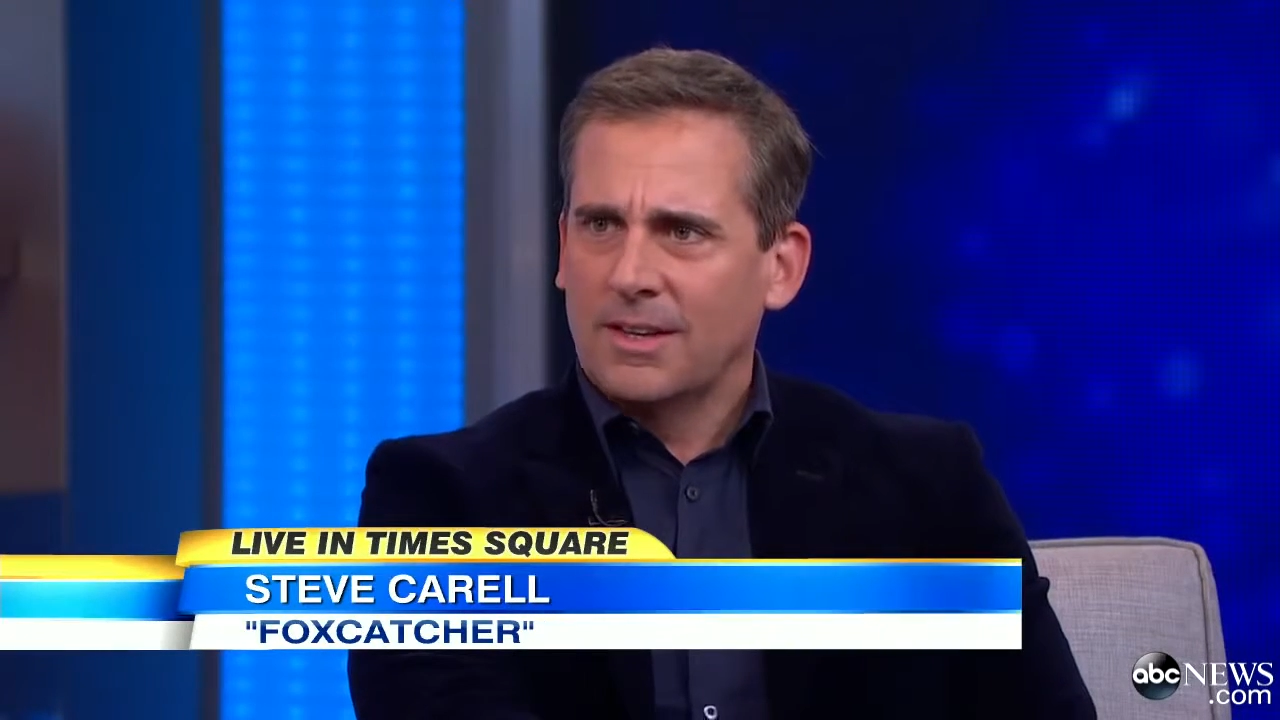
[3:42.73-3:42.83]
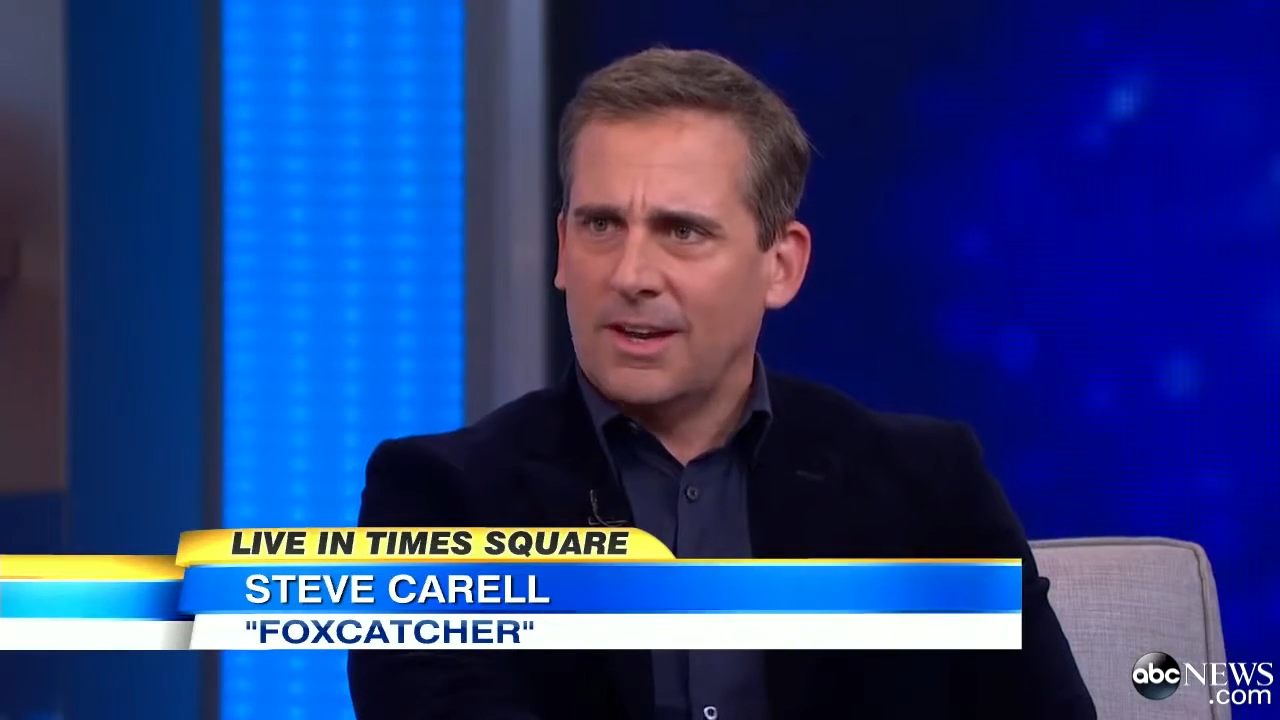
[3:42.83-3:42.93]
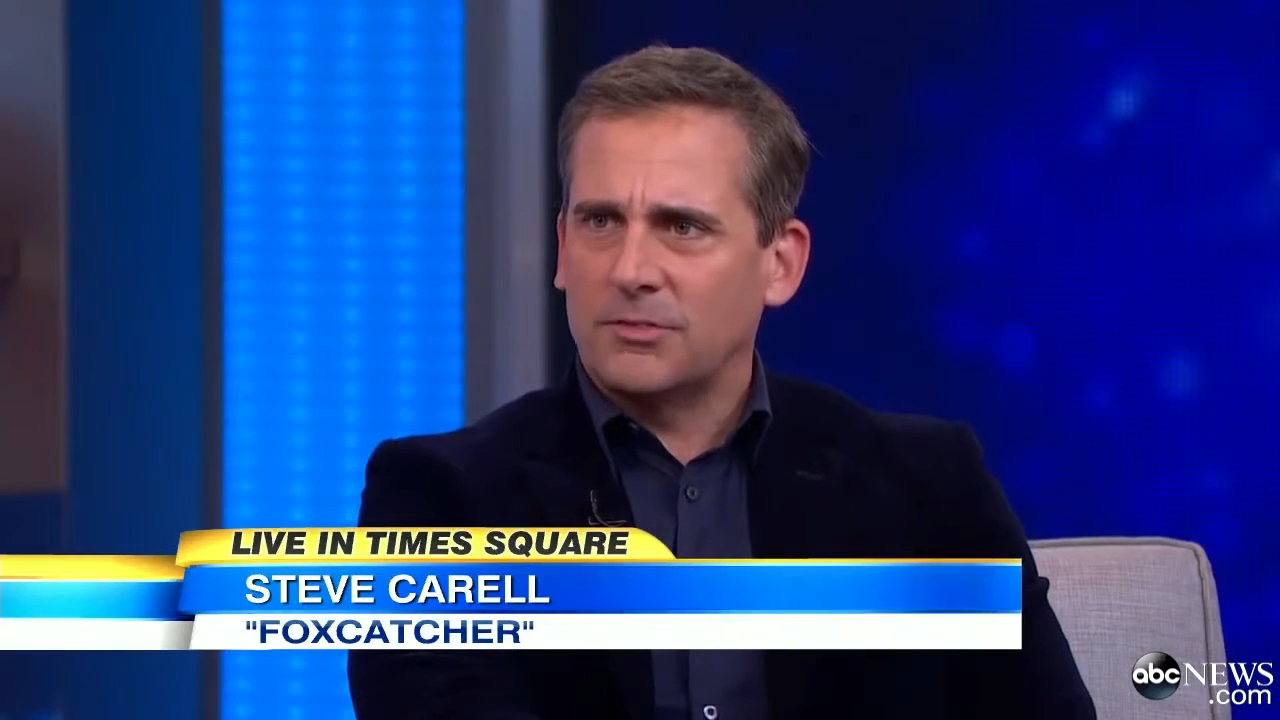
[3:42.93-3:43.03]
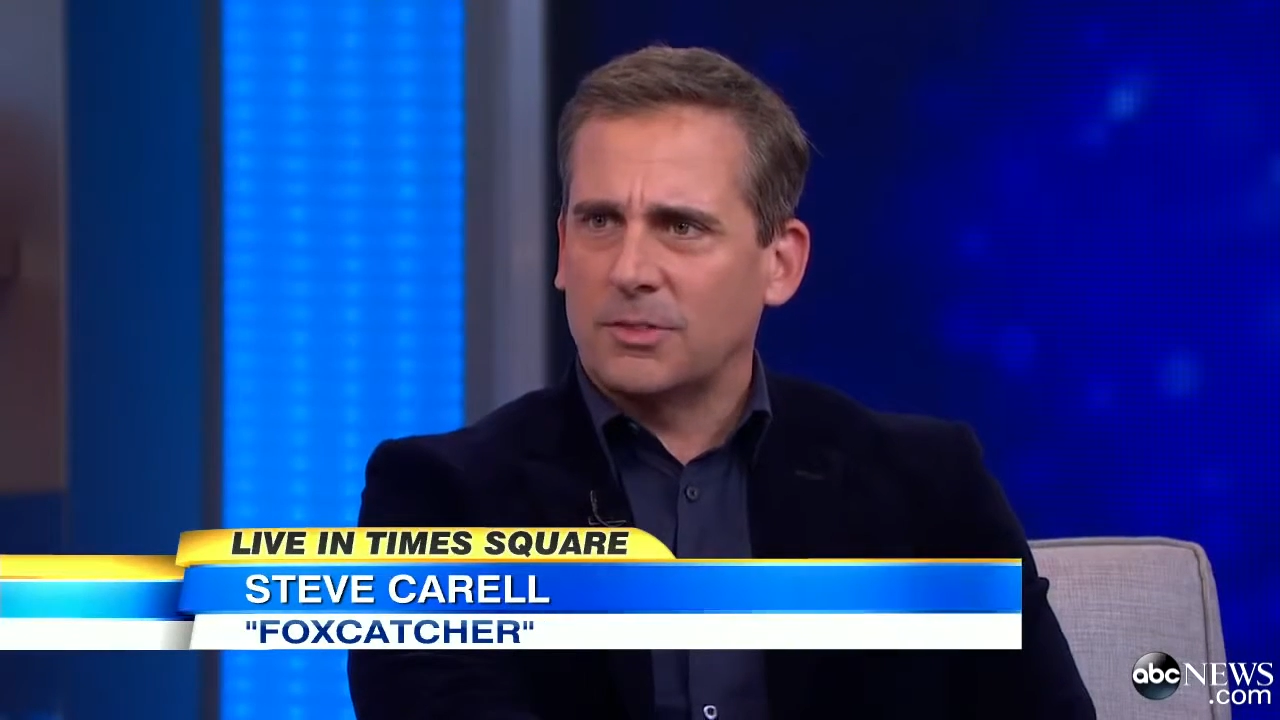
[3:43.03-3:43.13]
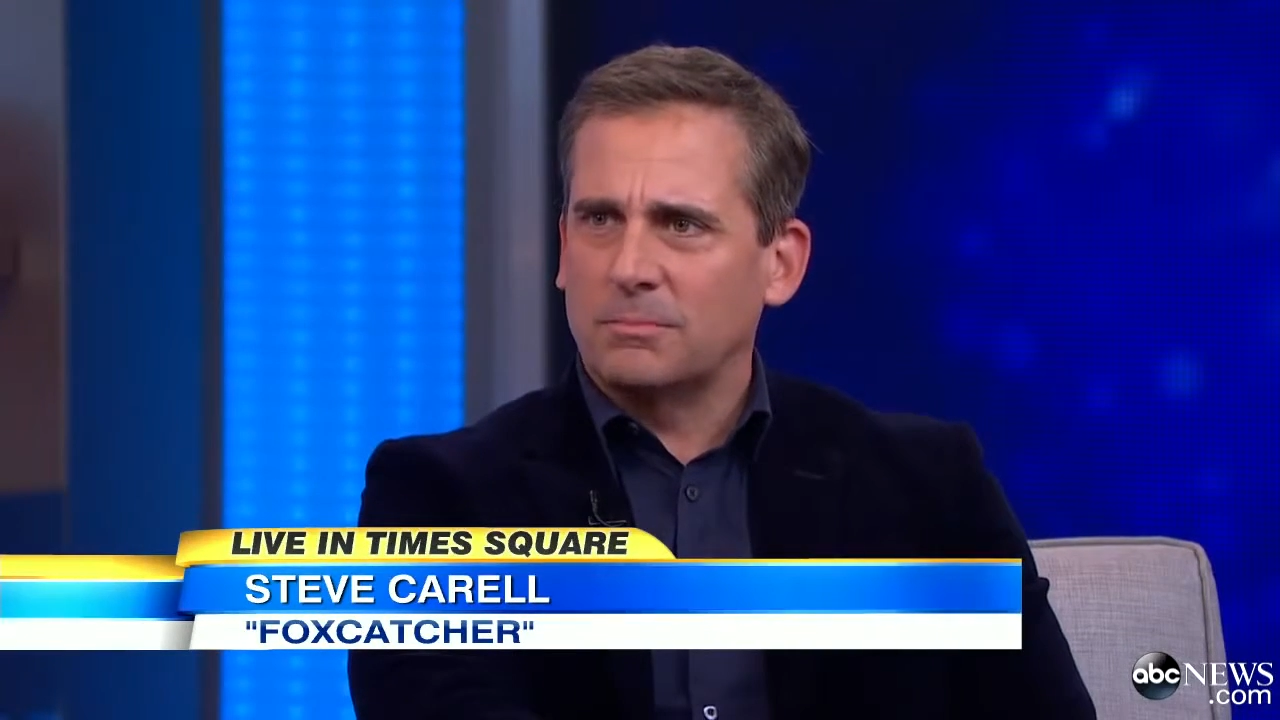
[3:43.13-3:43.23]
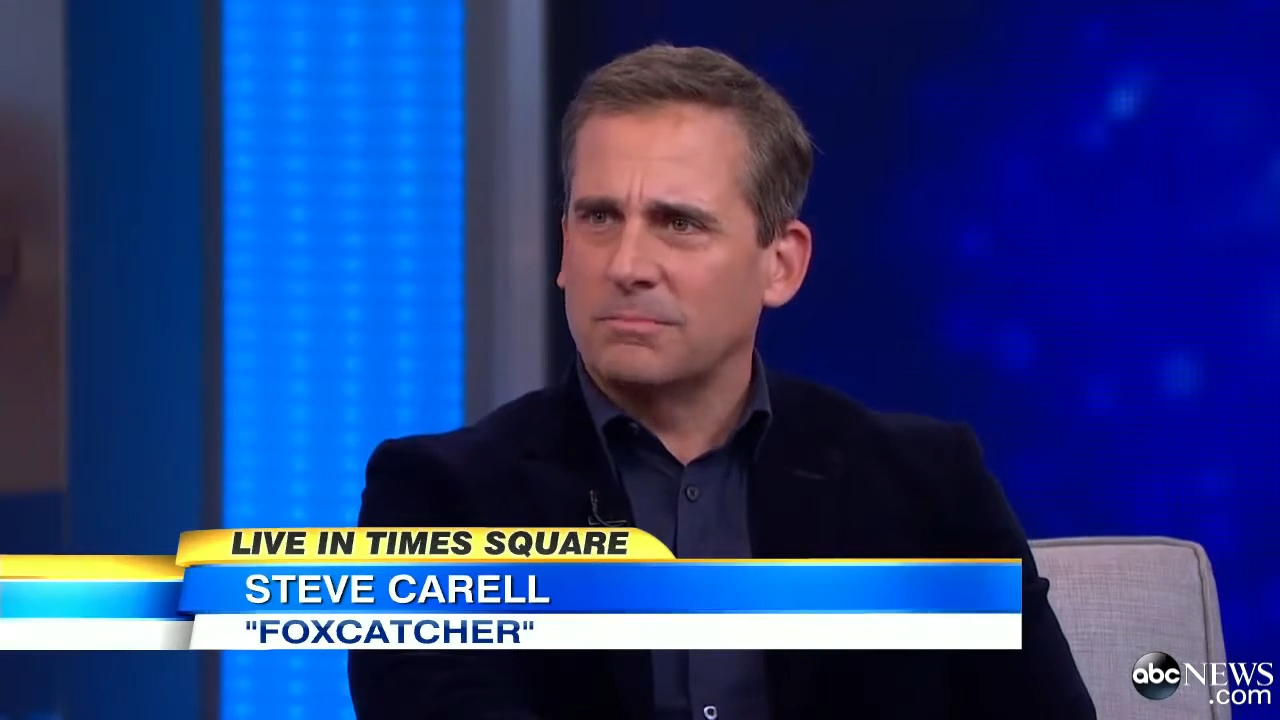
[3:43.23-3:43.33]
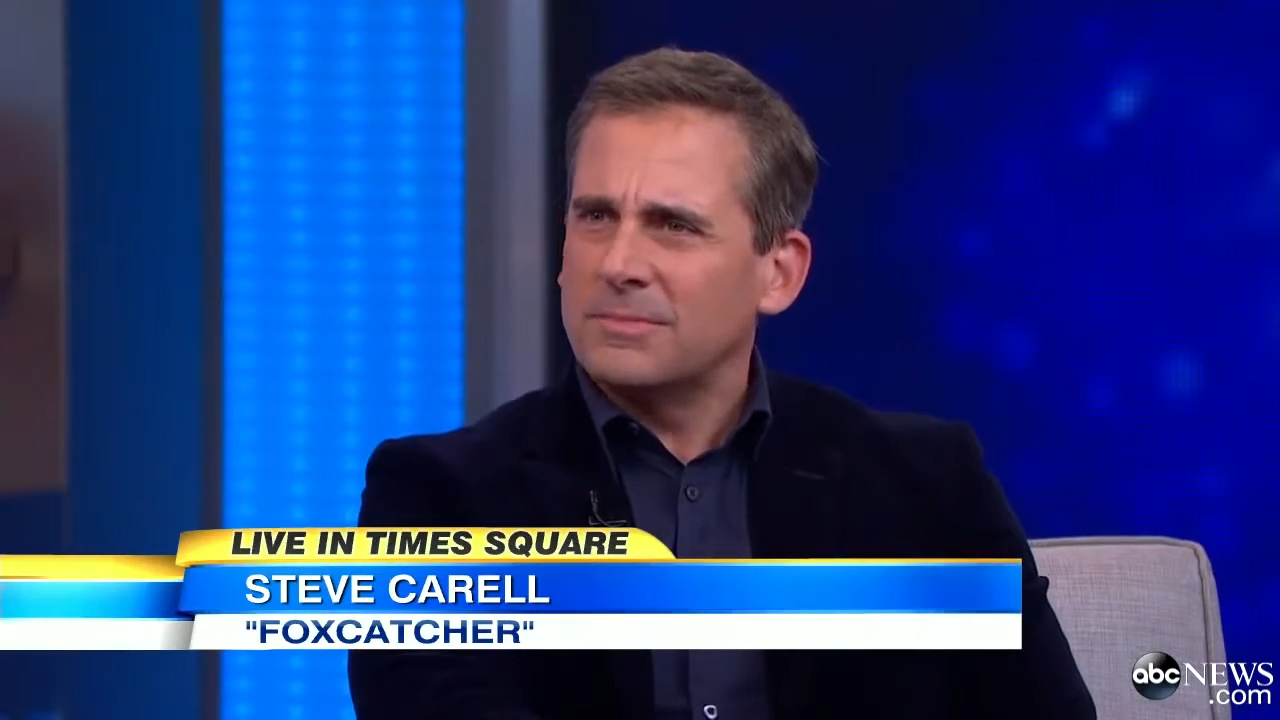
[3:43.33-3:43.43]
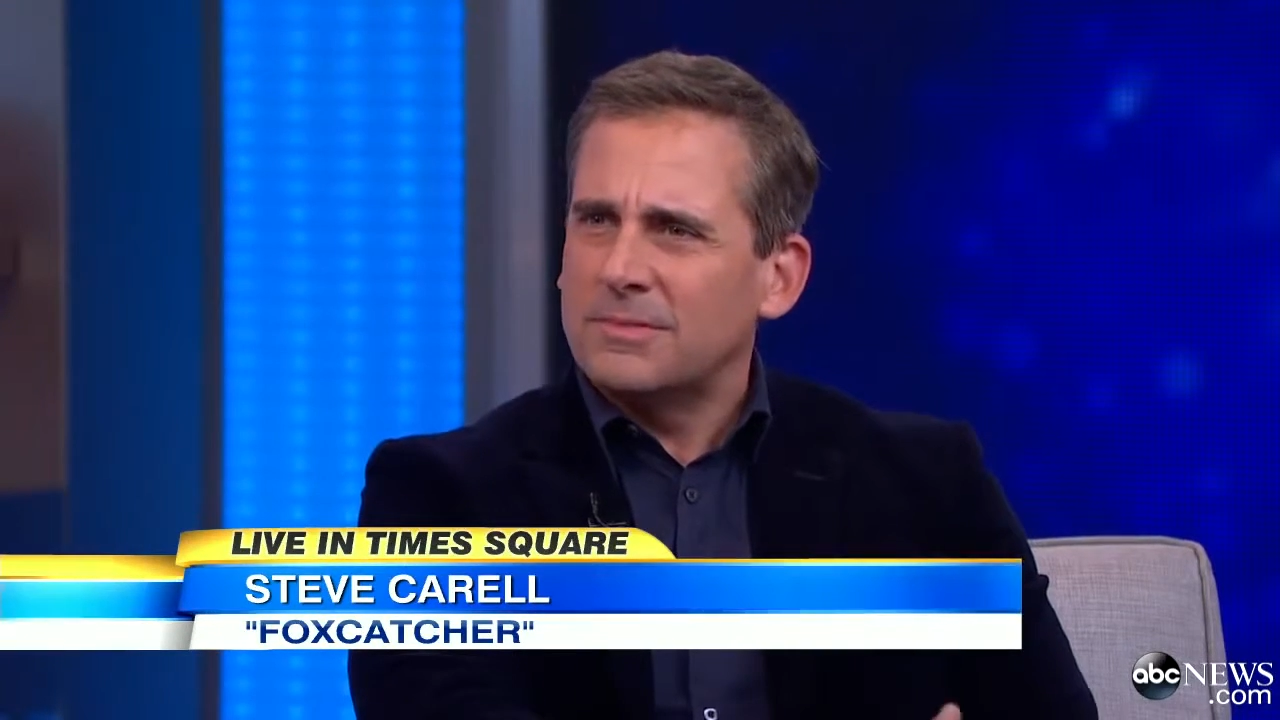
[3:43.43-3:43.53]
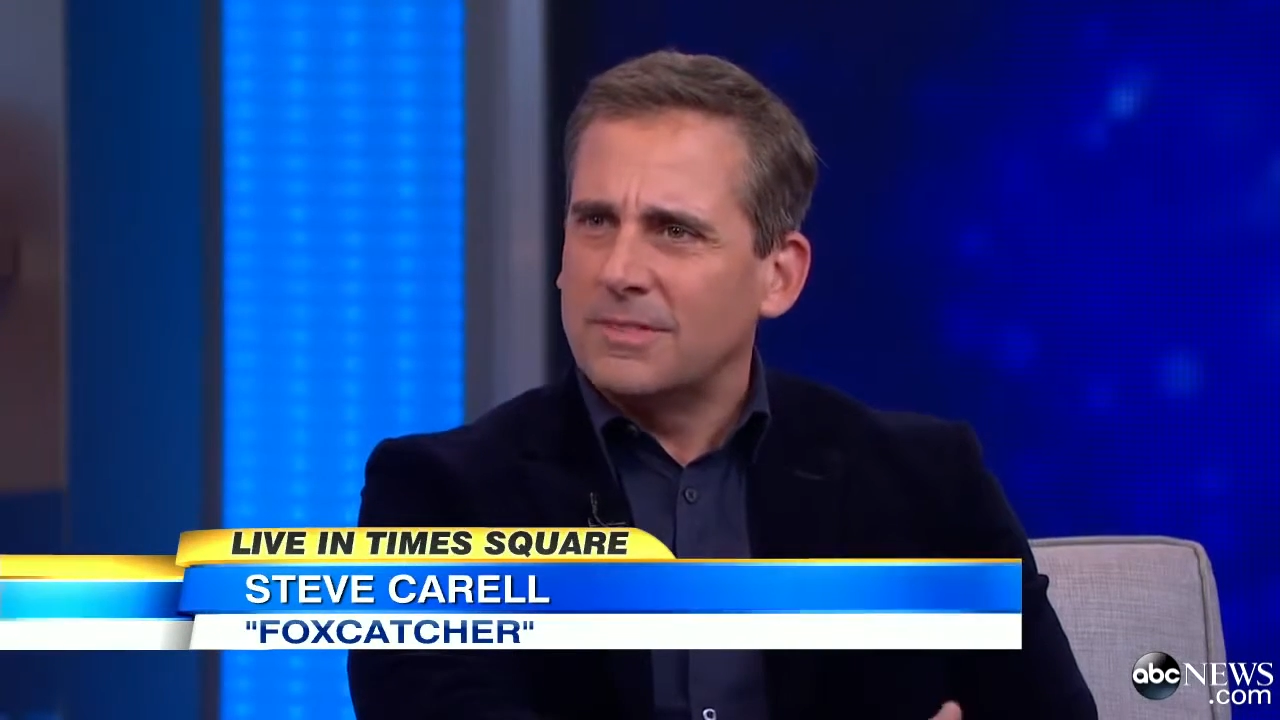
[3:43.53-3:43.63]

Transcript: have some